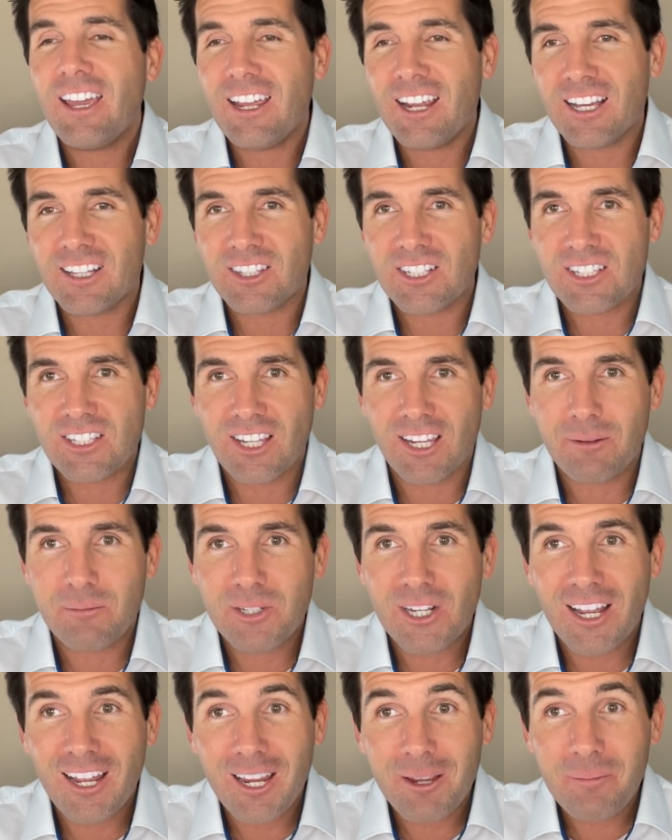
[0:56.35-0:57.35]
At the same
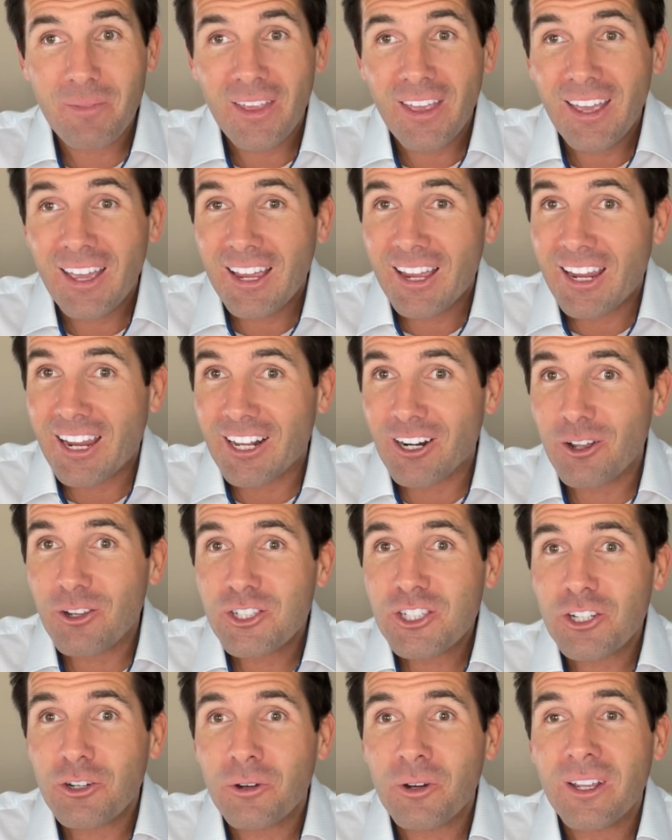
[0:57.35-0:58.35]
time, it
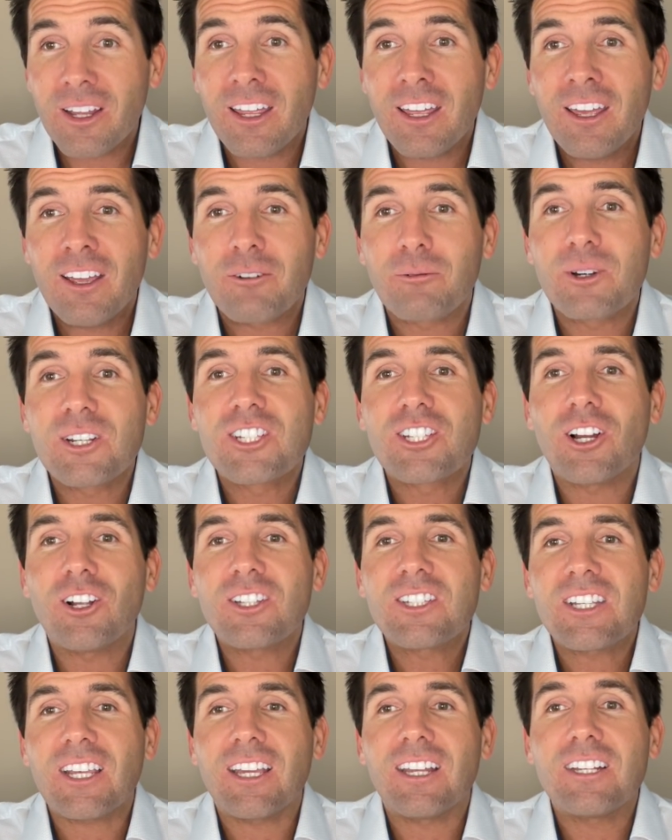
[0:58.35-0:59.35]
also
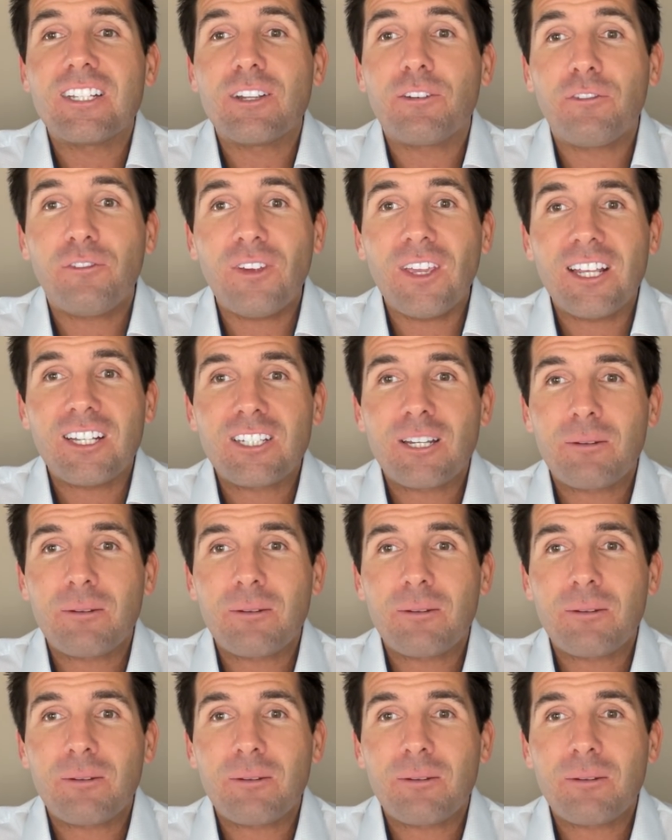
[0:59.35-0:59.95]
results in defeat